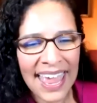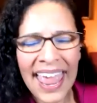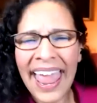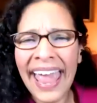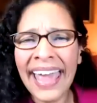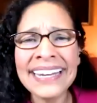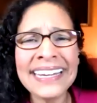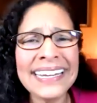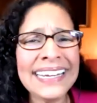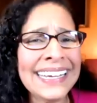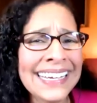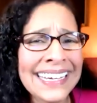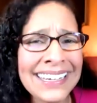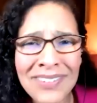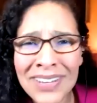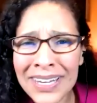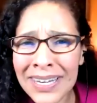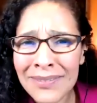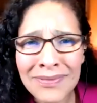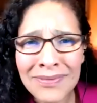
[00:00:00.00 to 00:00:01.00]
And
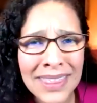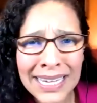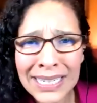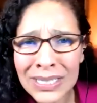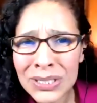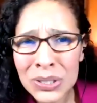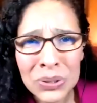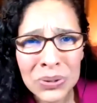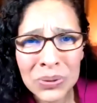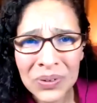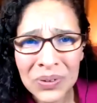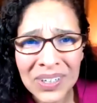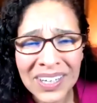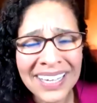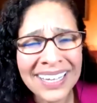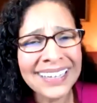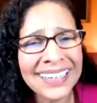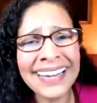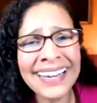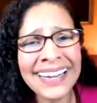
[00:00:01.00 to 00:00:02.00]
even if they do,
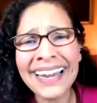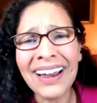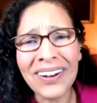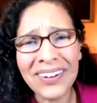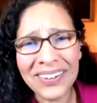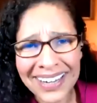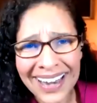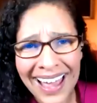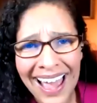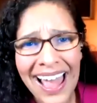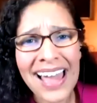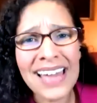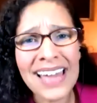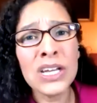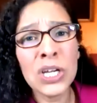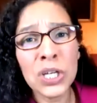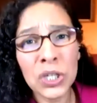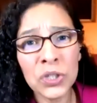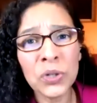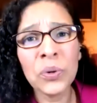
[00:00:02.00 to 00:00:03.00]
they are not
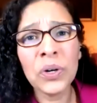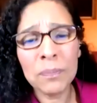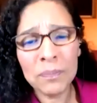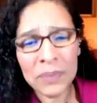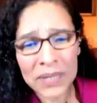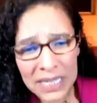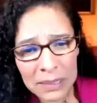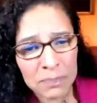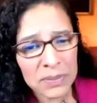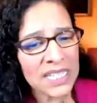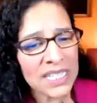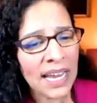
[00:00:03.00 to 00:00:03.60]
your peeps.